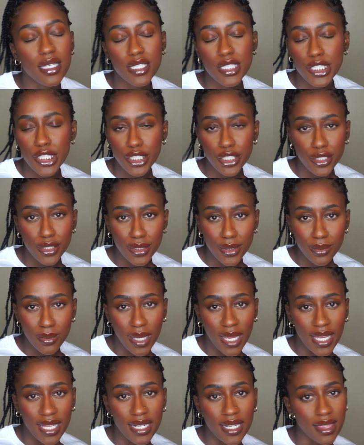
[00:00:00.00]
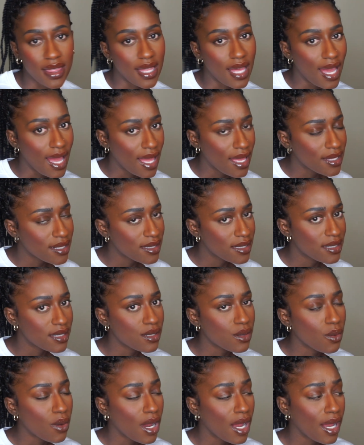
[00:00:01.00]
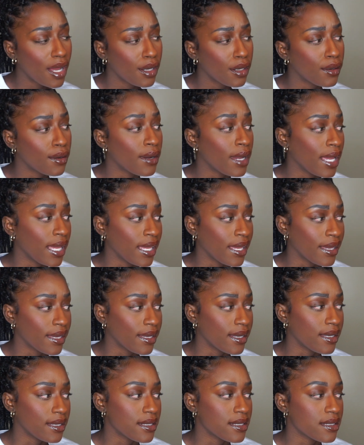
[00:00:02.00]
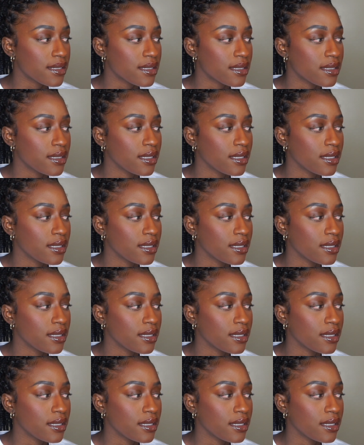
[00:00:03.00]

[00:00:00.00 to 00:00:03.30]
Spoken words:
cute and it lasts a while and